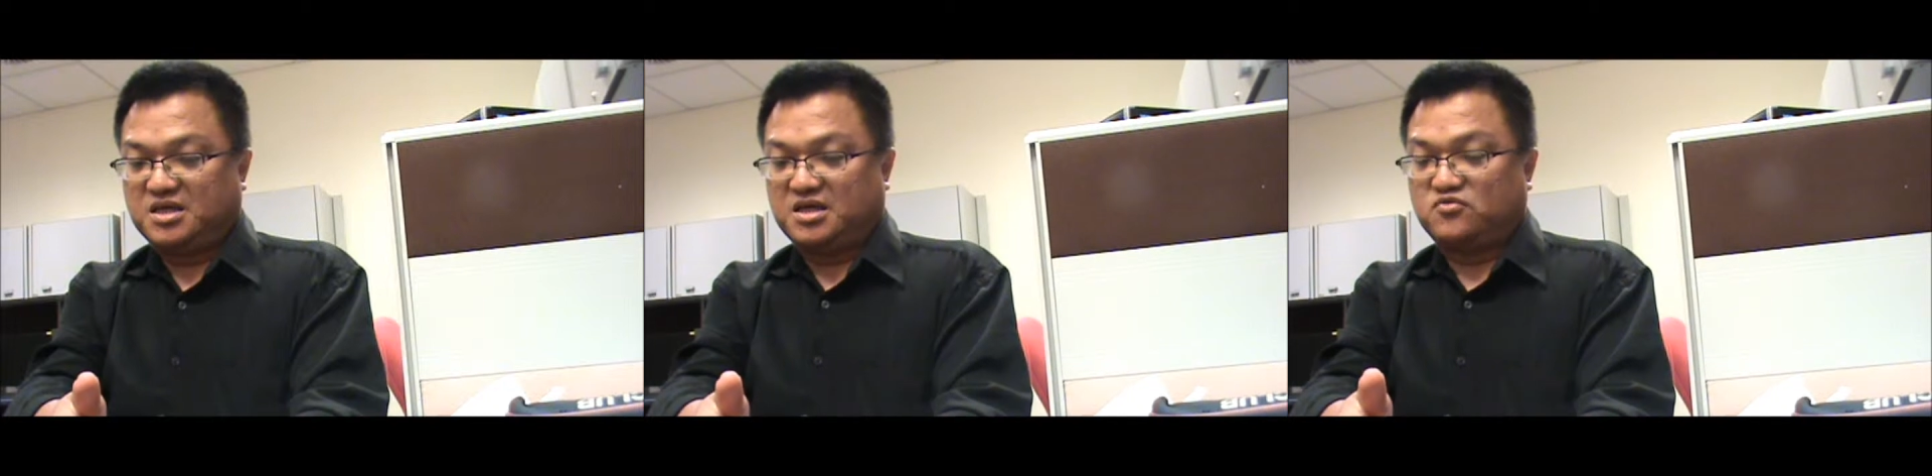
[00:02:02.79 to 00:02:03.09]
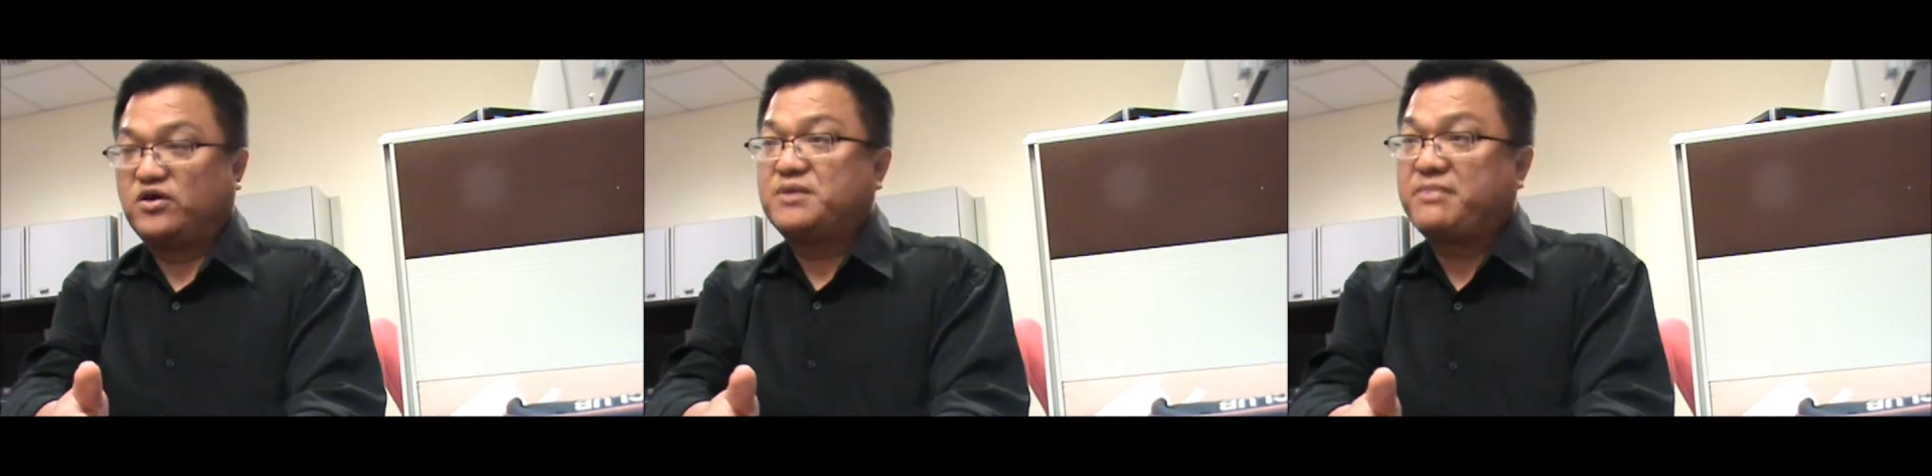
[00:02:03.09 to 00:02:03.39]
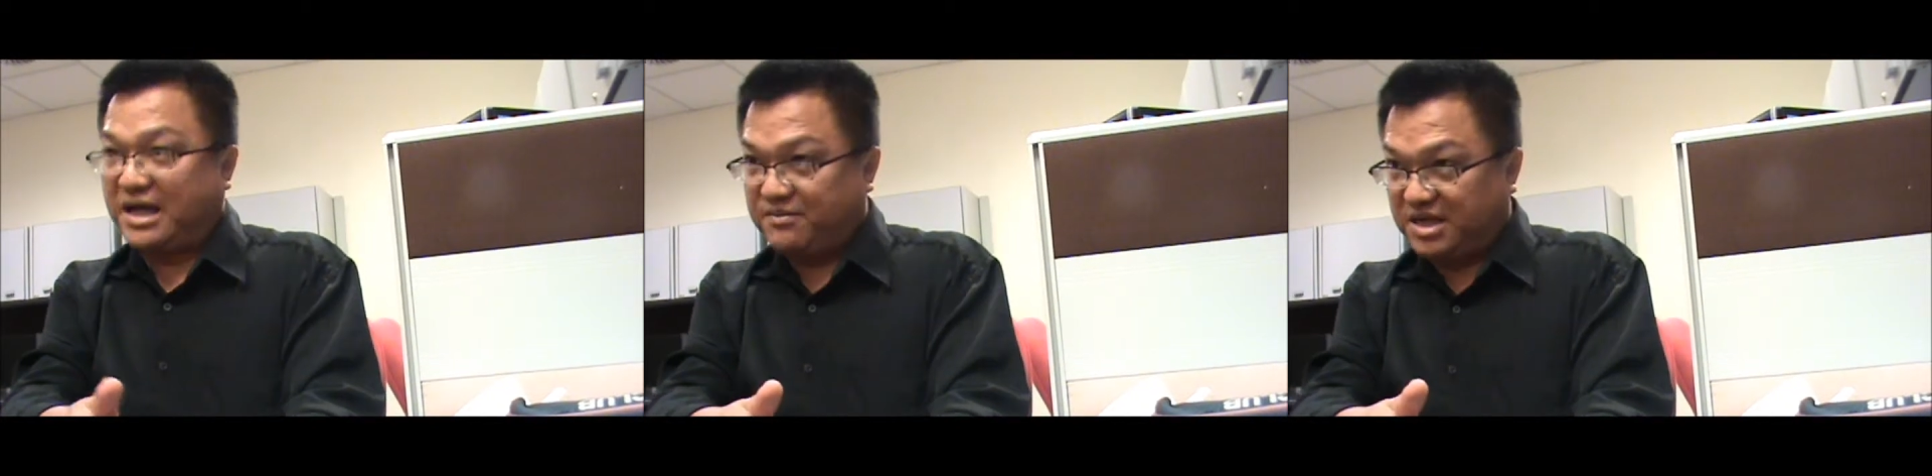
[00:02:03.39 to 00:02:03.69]
run
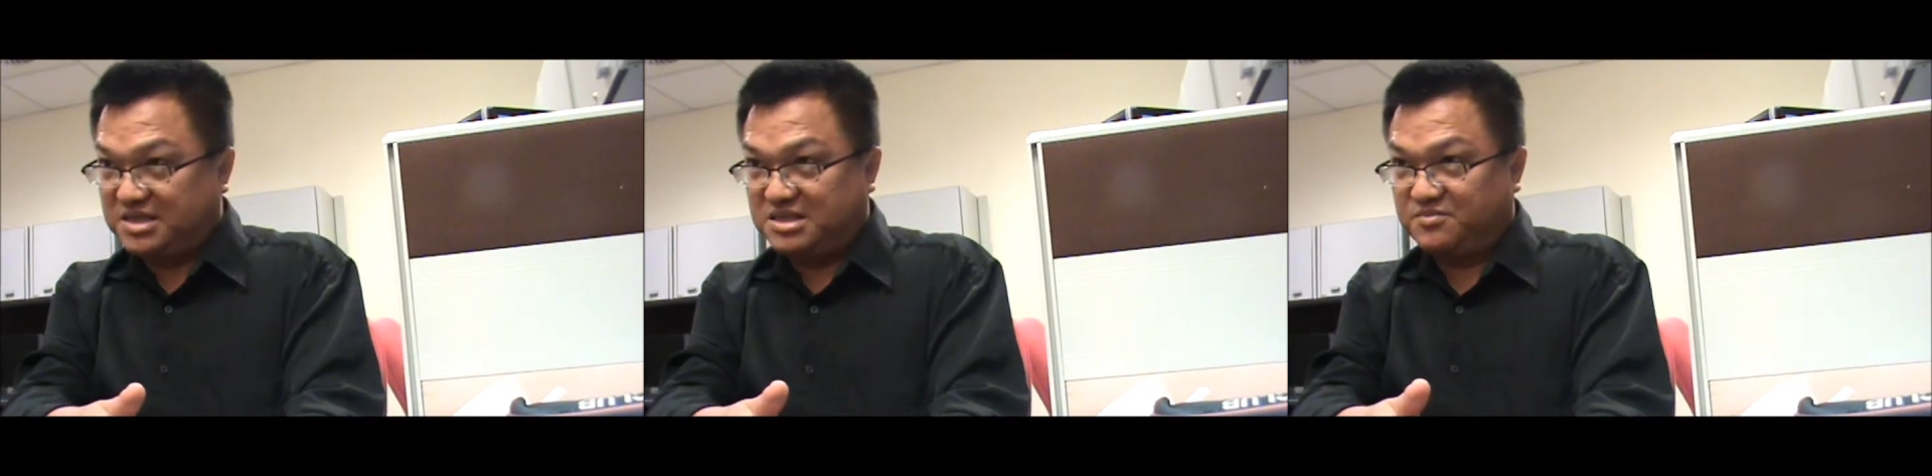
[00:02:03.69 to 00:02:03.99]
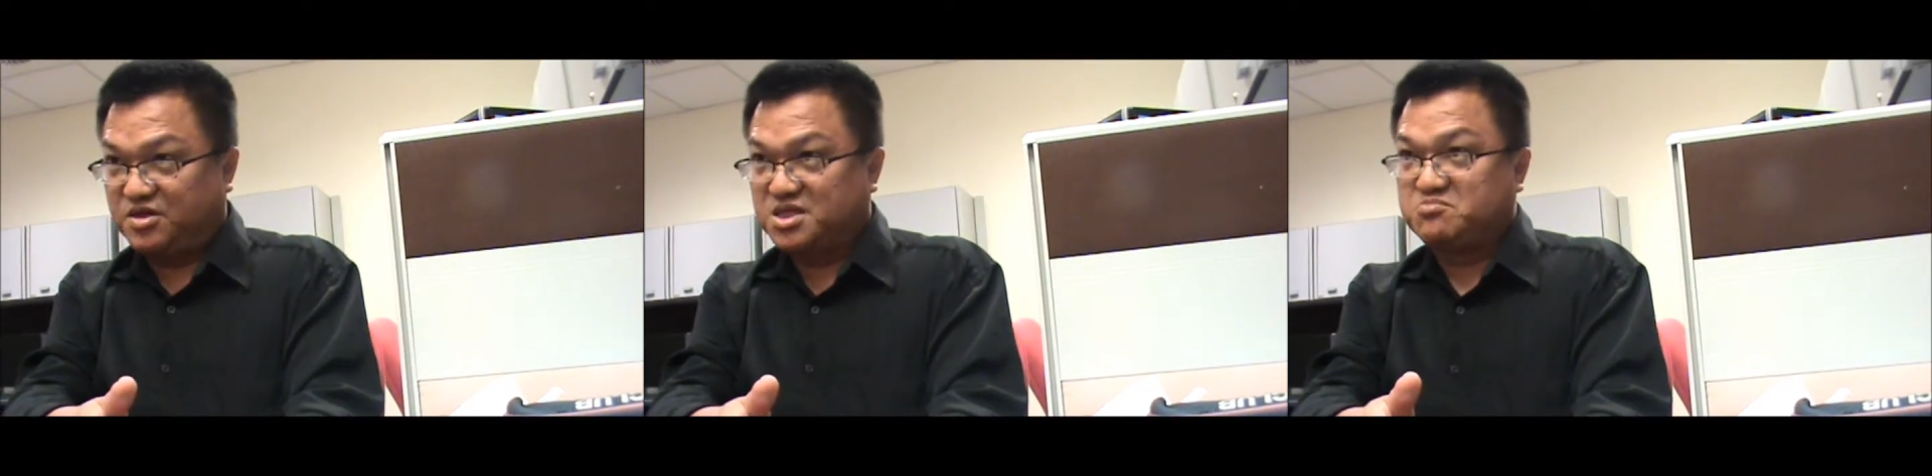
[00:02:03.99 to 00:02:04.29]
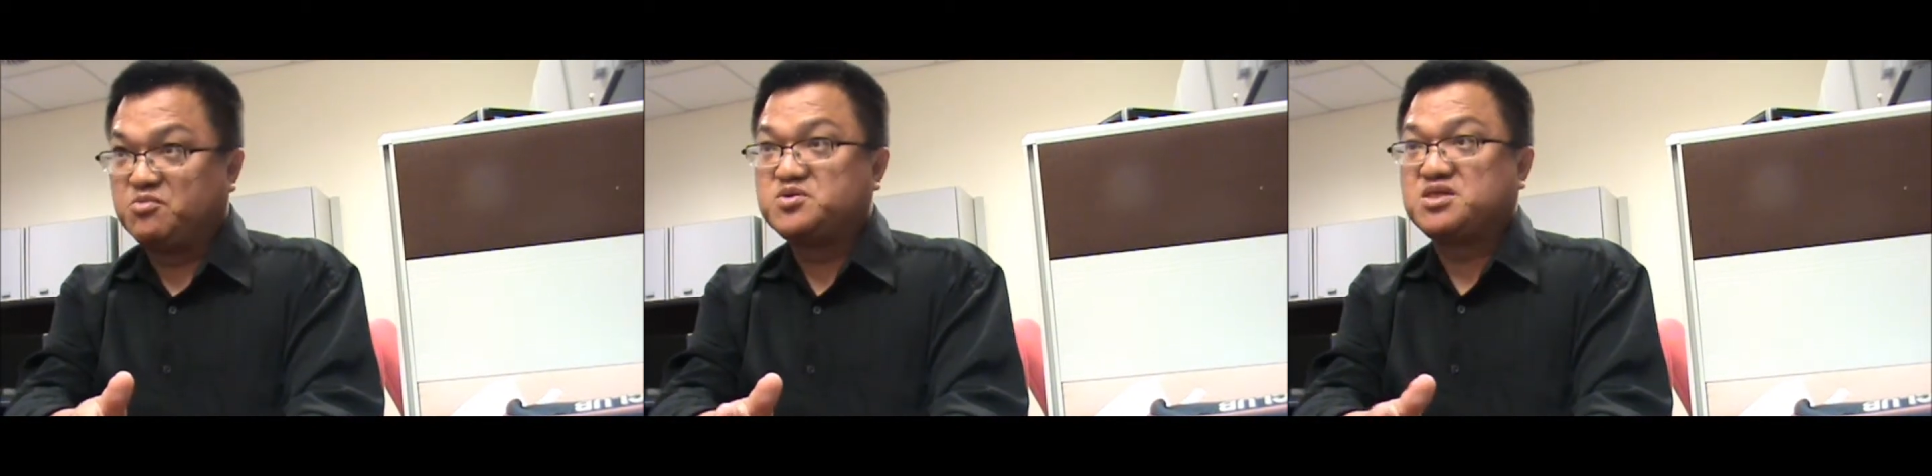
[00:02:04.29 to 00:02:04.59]
by MIC because
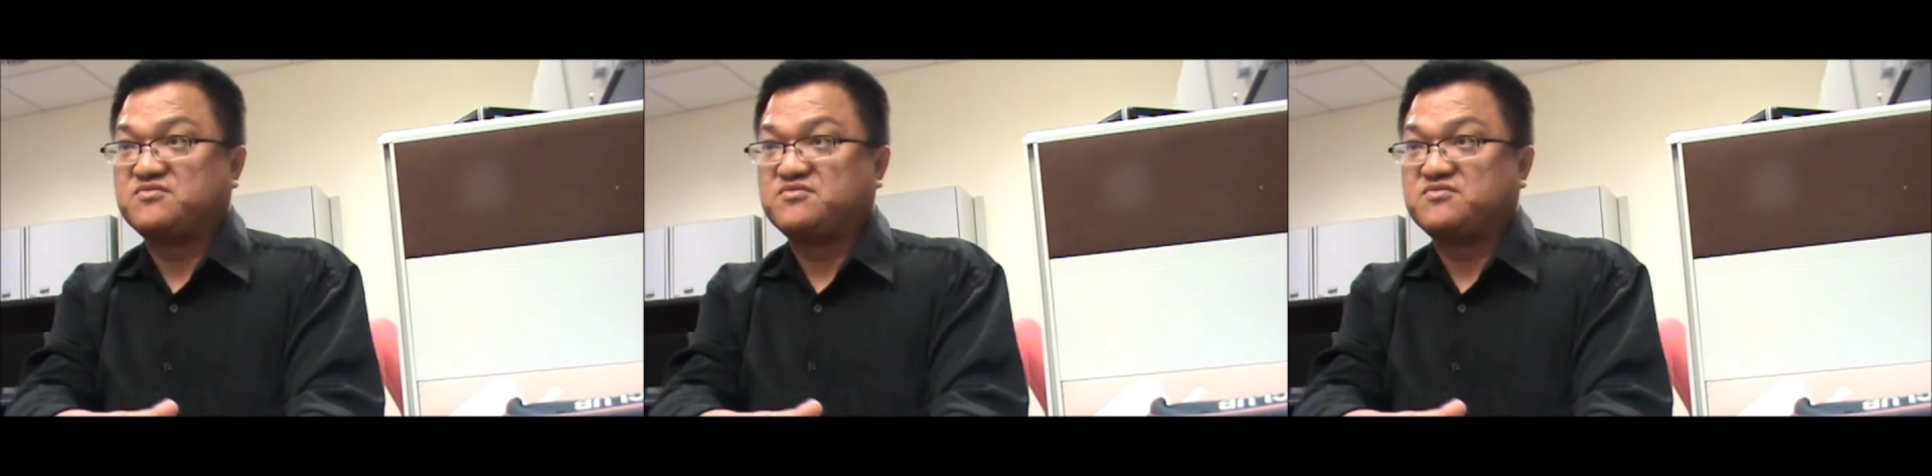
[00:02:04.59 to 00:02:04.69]
most